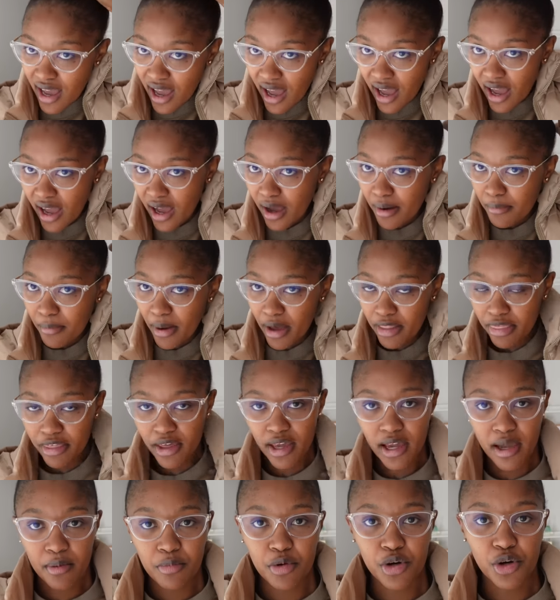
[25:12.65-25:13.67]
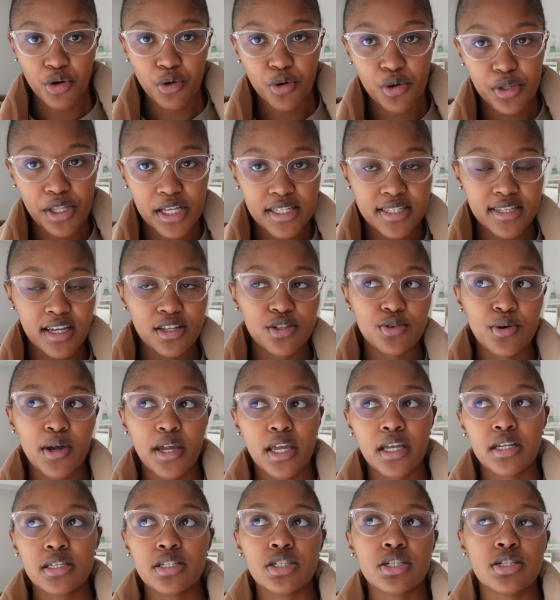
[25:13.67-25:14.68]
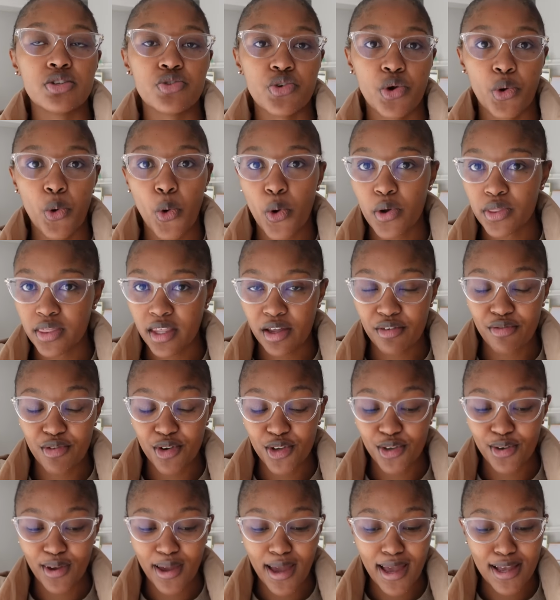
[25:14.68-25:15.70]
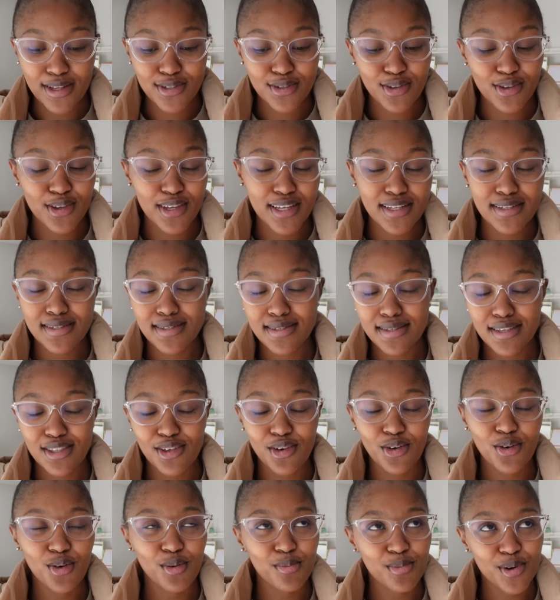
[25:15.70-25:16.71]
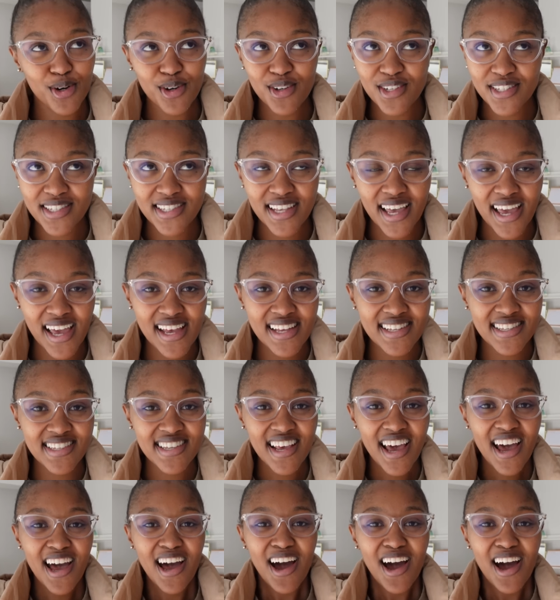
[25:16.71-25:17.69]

um, I think I'm gonna go that side so I can just record that for you guys so you can see the whole process